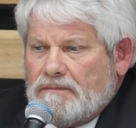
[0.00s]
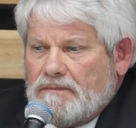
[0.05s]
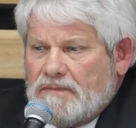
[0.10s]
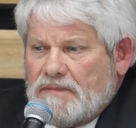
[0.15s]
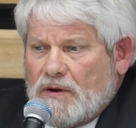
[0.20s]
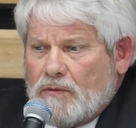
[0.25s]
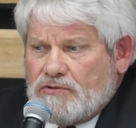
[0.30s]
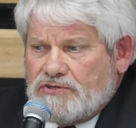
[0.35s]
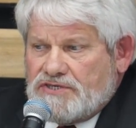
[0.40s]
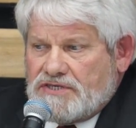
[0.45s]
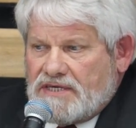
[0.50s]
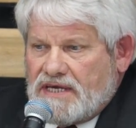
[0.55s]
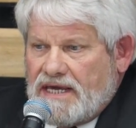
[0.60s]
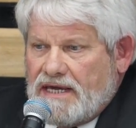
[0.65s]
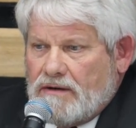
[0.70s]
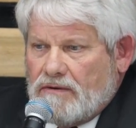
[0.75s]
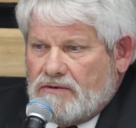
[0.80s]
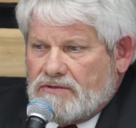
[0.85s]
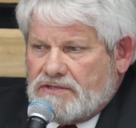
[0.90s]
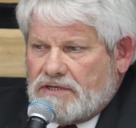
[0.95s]
Those
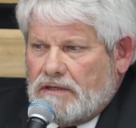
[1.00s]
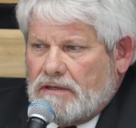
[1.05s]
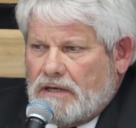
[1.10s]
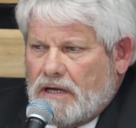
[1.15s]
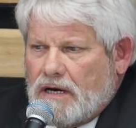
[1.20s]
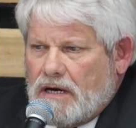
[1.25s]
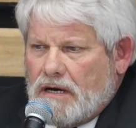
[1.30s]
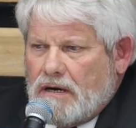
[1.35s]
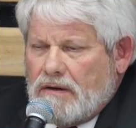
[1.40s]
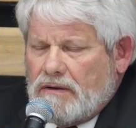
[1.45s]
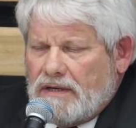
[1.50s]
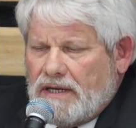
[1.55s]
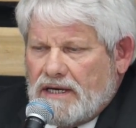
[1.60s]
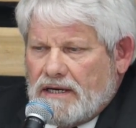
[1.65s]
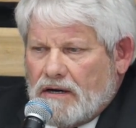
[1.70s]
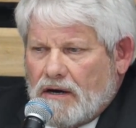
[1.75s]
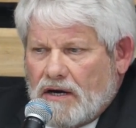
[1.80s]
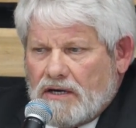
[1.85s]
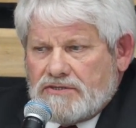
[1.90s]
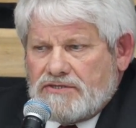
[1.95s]
skills alone,
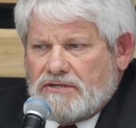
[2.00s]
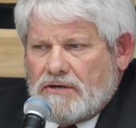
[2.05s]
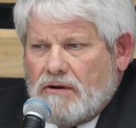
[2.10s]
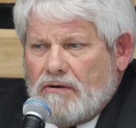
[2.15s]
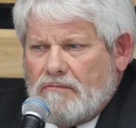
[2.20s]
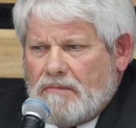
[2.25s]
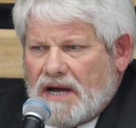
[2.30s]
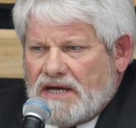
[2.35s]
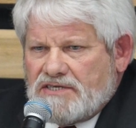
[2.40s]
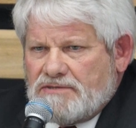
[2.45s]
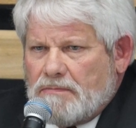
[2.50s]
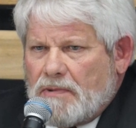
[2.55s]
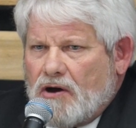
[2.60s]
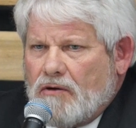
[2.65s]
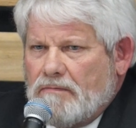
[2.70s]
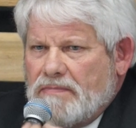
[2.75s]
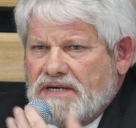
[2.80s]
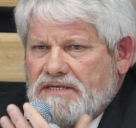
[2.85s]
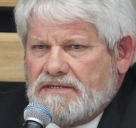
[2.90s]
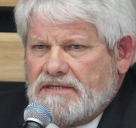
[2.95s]
and also my
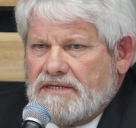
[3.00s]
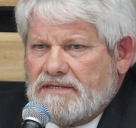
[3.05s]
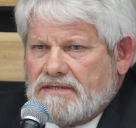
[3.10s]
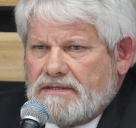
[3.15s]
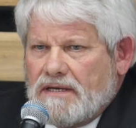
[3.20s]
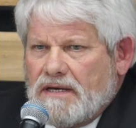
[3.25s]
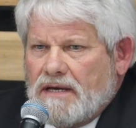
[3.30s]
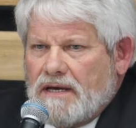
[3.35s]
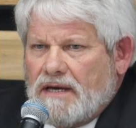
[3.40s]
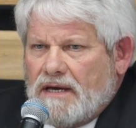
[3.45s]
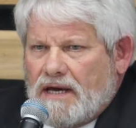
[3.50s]
small business